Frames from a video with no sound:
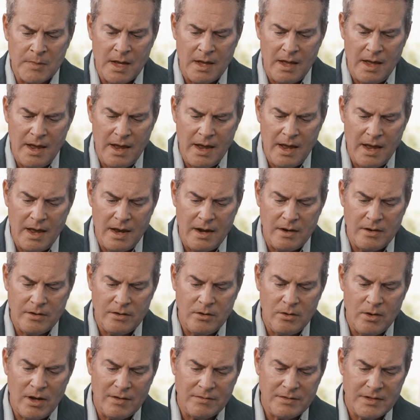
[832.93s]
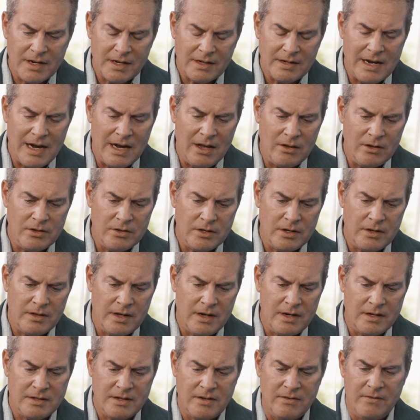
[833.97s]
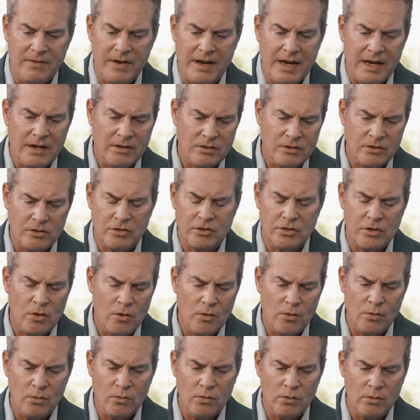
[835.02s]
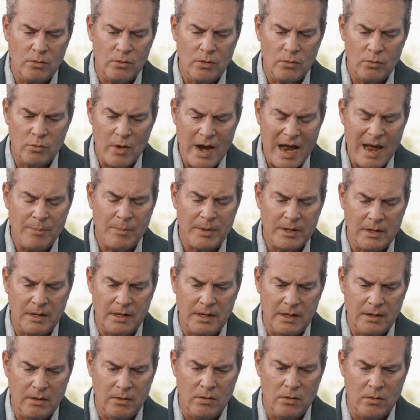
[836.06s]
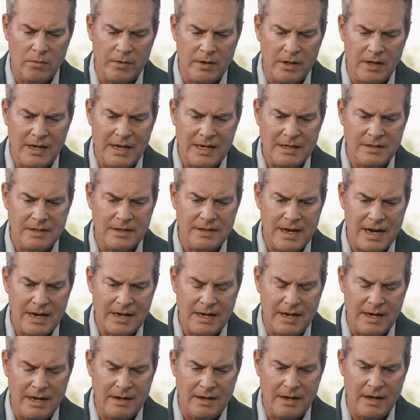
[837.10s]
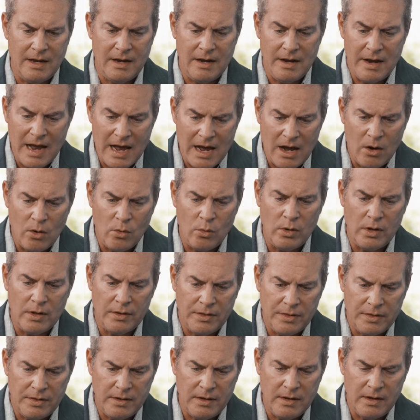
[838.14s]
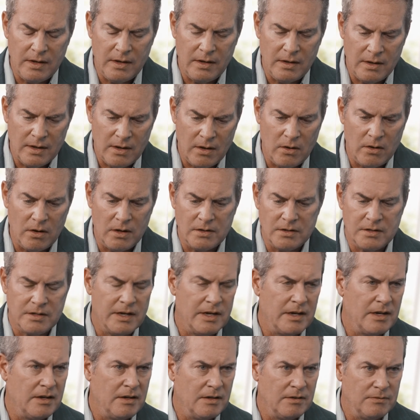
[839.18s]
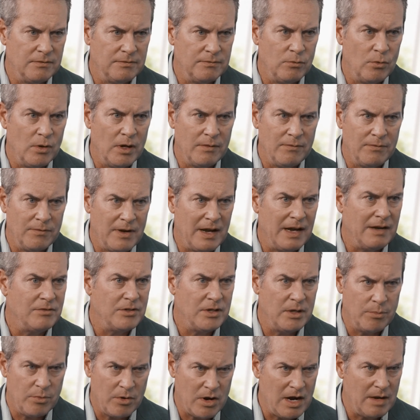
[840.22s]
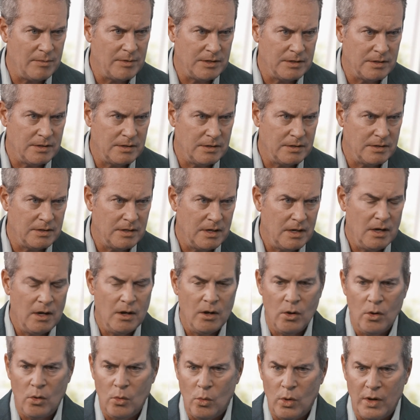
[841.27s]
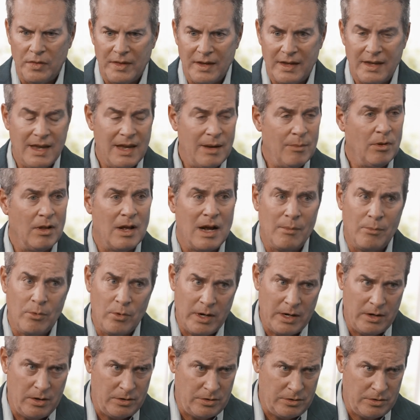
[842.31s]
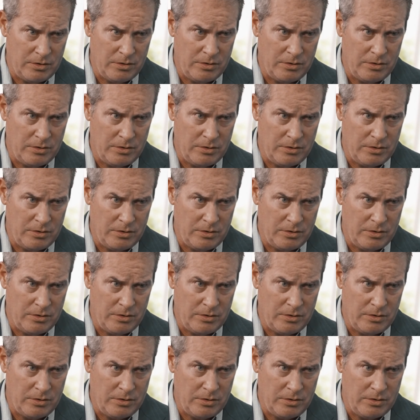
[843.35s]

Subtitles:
and you have technology that it's advanced so rapidly over the last decade. And now with the onset of what 5G promises, what the cable operators are